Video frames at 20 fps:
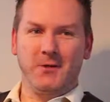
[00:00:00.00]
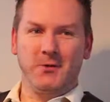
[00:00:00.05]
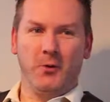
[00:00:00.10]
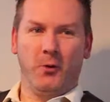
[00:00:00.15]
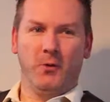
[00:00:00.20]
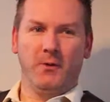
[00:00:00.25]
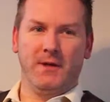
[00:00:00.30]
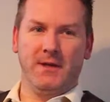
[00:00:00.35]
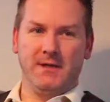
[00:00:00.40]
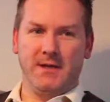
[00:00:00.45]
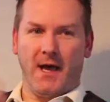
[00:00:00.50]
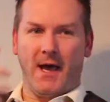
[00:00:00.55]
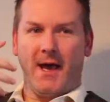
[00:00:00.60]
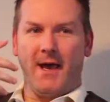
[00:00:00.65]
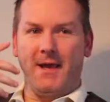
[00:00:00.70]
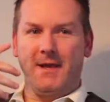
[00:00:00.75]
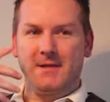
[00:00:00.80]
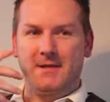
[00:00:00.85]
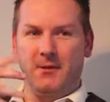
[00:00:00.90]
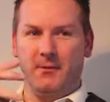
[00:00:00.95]
It's all in his
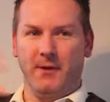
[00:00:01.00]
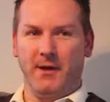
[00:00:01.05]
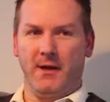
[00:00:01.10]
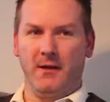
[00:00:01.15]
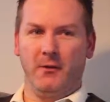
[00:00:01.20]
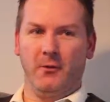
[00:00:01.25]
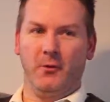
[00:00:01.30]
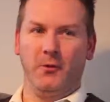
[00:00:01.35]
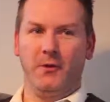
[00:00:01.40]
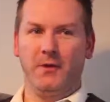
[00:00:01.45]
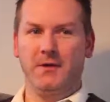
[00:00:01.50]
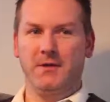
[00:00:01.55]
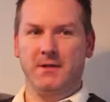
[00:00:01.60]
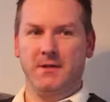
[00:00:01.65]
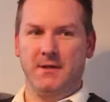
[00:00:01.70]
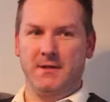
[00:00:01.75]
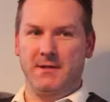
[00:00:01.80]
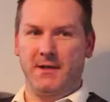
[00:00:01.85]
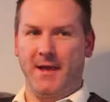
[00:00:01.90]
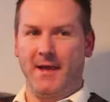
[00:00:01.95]
eyes and the way he looks, presence.
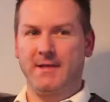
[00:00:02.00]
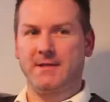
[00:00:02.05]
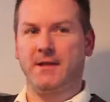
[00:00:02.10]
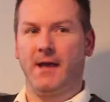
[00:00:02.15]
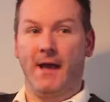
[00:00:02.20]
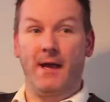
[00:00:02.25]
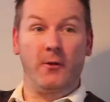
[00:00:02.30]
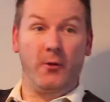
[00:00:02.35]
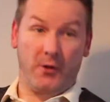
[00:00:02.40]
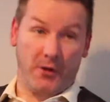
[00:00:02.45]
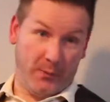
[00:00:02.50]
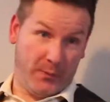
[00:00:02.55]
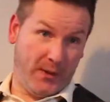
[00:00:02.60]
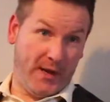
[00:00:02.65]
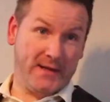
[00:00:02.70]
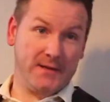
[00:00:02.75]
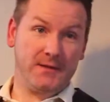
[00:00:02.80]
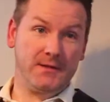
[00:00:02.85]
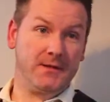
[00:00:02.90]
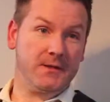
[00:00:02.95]
And it's less dialogue, a
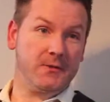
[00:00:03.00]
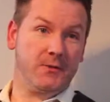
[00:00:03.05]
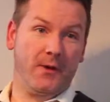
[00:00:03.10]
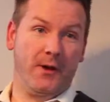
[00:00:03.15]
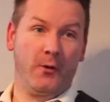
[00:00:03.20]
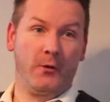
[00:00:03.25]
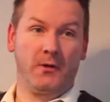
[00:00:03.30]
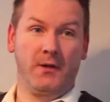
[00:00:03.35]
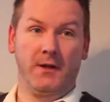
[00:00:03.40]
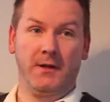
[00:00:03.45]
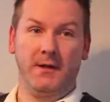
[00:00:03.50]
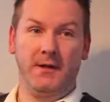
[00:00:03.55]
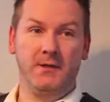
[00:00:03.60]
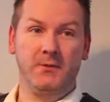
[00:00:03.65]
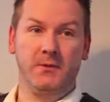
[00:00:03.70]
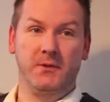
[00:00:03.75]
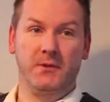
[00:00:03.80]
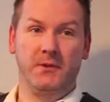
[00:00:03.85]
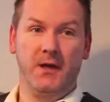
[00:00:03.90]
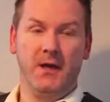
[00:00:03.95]
presence as well, Clint
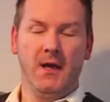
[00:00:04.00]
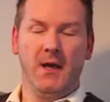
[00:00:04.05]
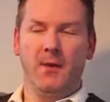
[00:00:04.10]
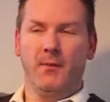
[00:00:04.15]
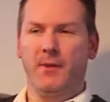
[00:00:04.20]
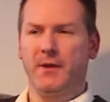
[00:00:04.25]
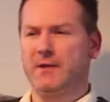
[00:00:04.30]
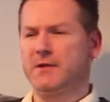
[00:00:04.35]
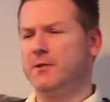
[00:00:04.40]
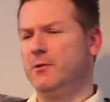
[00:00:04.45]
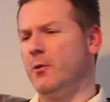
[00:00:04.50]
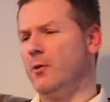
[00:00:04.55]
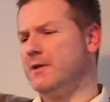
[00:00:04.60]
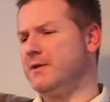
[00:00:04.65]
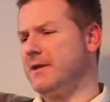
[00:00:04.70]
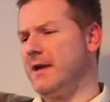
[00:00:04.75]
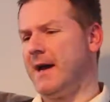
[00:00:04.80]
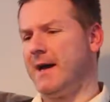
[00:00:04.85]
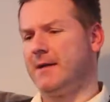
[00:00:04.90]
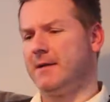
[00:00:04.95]
Eastwood. But there's
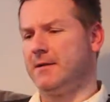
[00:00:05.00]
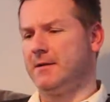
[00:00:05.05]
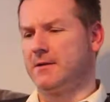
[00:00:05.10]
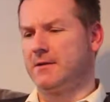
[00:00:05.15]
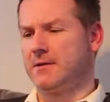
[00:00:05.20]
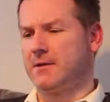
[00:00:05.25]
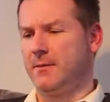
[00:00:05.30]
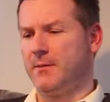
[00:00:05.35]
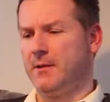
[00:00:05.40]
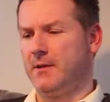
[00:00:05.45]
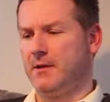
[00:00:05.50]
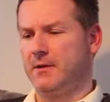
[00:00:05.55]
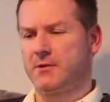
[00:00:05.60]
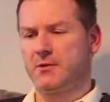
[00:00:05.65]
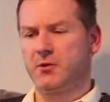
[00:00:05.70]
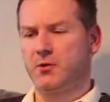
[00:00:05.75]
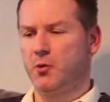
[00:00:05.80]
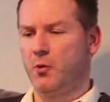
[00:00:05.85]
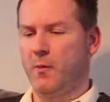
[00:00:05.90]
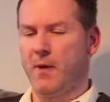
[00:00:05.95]
lots of actors, I mean,
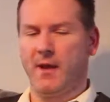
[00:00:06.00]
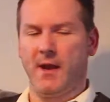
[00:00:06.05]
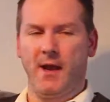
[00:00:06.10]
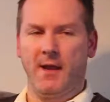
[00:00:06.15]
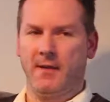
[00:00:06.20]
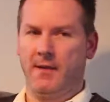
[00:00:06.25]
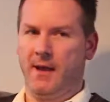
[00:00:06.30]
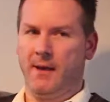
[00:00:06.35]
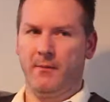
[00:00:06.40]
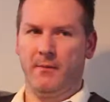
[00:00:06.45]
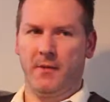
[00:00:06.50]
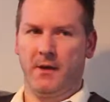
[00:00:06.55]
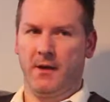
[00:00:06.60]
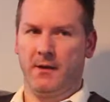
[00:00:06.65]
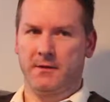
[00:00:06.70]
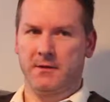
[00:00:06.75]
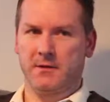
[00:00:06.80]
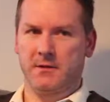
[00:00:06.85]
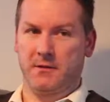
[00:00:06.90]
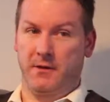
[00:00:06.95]
there's so many to name that
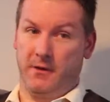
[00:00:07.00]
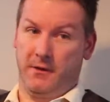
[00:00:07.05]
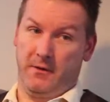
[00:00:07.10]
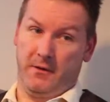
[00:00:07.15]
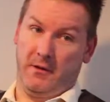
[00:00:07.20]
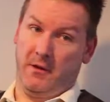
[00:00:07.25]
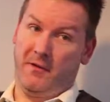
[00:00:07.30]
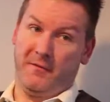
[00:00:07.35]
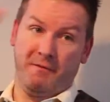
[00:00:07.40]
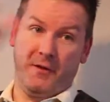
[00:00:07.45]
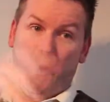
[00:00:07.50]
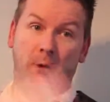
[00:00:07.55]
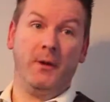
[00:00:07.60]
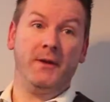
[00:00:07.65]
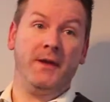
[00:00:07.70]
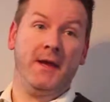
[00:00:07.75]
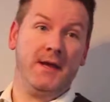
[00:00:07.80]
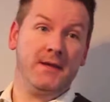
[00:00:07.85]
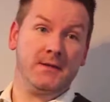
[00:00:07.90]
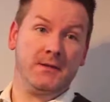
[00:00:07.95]
I just love
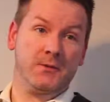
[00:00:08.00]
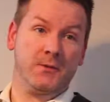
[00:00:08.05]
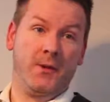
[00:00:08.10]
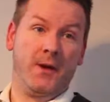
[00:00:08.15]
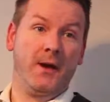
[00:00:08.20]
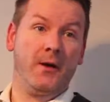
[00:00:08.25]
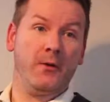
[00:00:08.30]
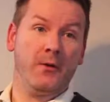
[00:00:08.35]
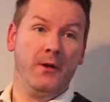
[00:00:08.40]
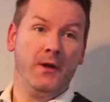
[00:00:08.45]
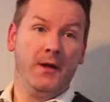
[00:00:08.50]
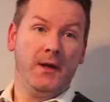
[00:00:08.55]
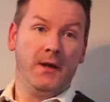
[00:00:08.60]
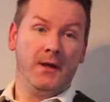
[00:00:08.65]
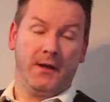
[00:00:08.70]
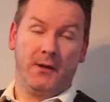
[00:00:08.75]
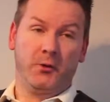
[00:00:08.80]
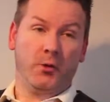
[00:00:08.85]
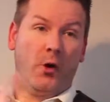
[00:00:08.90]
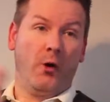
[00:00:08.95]
nowadays as well.
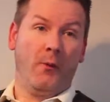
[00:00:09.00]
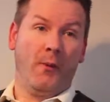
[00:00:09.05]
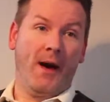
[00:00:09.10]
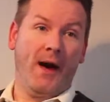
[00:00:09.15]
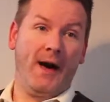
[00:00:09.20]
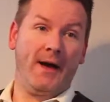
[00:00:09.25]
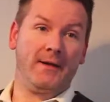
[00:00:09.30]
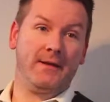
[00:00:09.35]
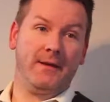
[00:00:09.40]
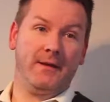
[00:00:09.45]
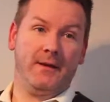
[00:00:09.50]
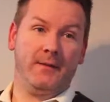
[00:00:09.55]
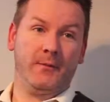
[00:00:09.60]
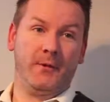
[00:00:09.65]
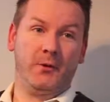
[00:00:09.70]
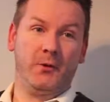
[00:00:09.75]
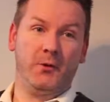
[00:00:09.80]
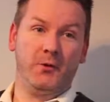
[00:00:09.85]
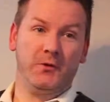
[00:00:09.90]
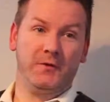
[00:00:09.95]
Like Tom Hardy, I'm
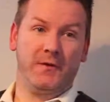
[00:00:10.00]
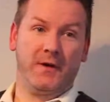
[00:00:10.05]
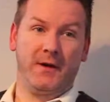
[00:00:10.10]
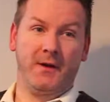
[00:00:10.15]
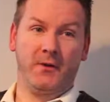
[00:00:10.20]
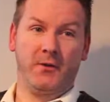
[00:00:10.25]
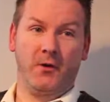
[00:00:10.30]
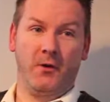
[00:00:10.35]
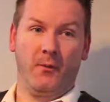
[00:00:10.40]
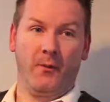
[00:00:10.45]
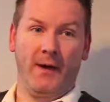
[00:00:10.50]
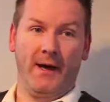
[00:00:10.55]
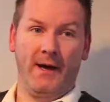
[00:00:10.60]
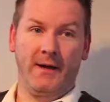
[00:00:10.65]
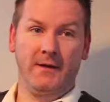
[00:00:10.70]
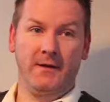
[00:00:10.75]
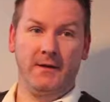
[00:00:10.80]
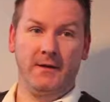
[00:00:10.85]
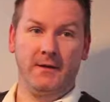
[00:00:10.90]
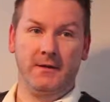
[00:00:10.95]
a huge fan of Tom
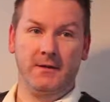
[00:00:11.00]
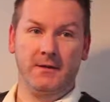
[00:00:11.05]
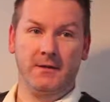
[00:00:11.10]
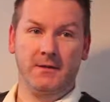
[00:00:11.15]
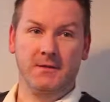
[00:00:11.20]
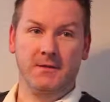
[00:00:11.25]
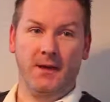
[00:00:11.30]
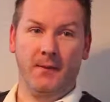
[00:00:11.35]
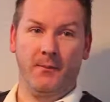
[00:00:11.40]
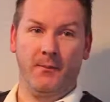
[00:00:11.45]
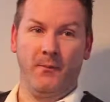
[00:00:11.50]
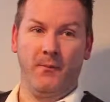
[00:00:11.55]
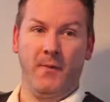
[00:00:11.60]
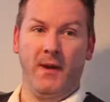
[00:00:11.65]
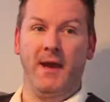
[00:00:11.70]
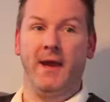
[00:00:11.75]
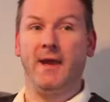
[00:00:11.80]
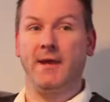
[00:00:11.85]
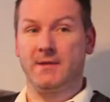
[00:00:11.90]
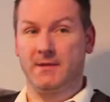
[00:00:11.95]
Hardy. He's just
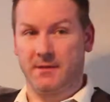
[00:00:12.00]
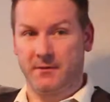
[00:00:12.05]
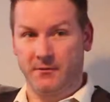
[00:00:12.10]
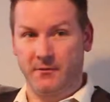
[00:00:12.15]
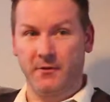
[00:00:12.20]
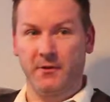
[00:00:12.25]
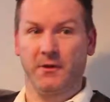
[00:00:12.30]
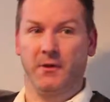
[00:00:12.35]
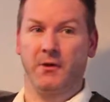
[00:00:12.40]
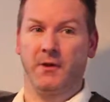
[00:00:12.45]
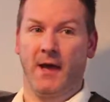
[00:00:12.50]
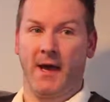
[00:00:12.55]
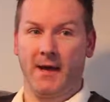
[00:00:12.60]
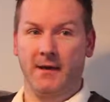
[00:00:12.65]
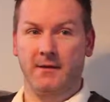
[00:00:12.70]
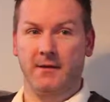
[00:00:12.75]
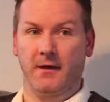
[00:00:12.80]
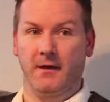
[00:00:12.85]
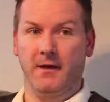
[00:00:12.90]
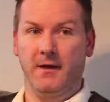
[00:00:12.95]
amazing, really good
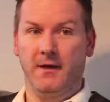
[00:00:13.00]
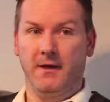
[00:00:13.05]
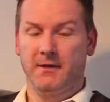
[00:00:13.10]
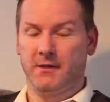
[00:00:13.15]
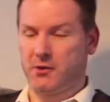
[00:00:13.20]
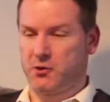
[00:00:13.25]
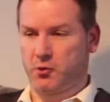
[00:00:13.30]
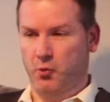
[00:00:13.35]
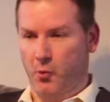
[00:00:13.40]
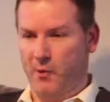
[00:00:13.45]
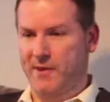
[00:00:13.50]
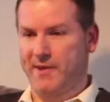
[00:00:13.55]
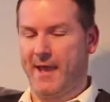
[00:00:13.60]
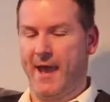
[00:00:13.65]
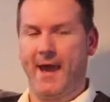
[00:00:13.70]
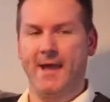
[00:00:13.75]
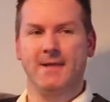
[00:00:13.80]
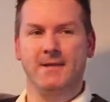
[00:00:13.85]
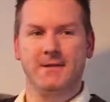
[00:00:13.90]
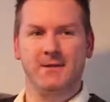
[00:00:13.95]
actor. Just so
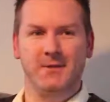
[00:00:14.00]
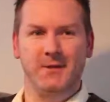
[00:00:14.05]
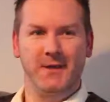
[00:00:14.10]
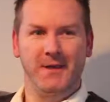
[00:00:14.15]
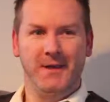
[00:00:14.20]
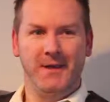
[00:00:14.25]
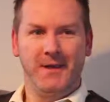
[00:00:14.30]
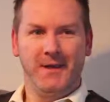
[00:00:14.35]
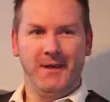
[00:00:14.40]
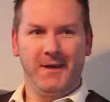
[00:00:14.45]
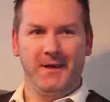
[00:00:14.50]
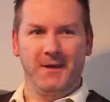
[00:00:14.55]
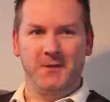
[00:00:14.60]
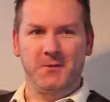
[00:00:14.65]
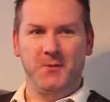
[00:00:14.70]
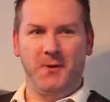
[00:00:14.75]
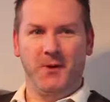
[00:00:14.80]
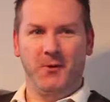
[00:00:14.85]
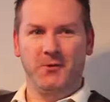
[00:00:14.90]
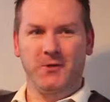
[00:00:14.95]
intense
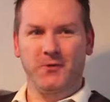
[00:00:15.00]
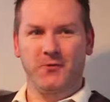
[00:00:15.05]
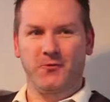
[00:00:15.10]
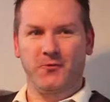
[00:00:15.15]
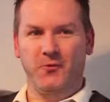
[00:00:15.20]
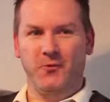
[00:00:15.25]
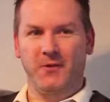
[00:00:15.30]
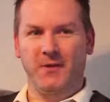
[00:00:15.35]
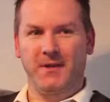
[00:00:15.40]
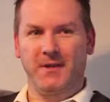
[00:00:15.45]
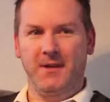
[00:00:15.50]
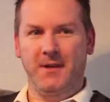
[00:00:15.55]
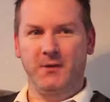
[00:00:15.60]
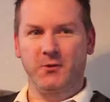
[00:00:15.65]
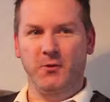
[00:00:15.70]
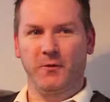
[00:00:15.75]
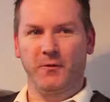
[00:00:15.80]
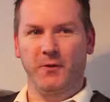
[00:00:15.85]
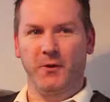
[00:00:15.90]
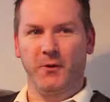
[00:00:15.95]
as well, just really
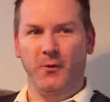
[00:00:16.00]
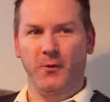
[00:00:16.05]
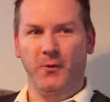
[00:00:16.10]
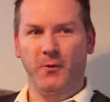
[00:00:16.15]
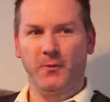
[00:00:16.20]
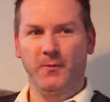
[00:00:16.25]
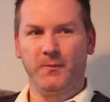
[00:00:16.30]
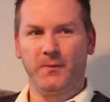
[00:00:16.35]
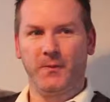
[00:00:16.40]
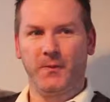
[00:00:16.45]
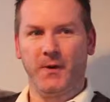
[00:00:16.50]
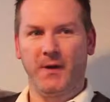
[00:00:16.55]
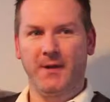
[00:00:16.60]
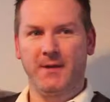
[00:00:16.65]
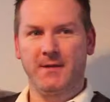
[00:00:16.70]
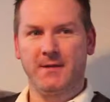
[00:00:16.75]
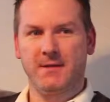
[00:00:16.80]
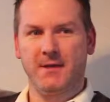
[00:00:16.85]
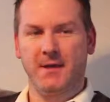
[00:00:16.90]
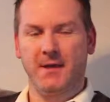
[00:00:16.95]
takes over the role.
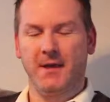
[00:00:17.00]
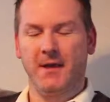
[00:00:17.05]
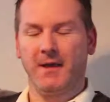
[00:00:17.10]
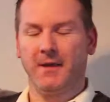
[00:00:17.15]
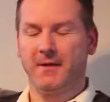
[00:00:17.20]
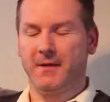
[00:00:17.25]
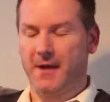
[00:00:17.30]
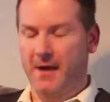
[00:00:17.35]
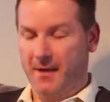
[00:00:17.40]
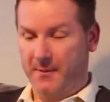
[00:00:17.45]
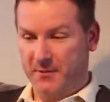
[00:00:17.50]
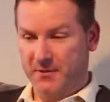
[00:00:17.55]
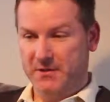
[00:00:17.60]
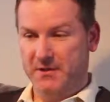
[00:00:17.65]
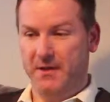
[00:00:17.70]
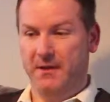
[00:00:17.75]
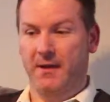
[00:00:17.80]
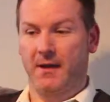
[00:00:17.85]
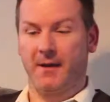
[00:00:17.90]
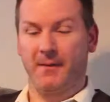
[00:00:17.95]
But yeah, I would
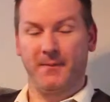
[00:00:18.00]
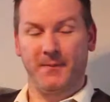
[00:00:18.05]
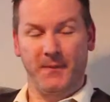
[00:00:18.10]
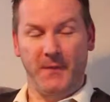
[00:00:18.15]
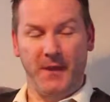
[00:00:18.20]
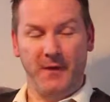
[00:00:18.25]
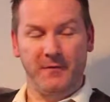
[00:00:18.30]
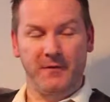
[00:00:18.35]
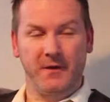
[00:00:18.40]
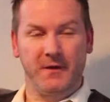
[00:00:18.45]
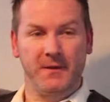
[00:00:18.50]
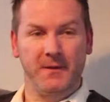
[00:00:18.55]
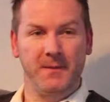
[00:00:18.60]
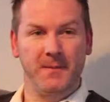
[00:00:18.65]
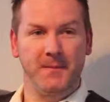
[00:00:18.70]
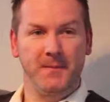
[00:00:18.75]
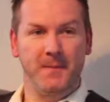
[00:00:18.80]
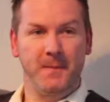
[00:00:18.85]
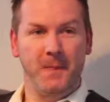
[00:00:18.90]
say that, definitely.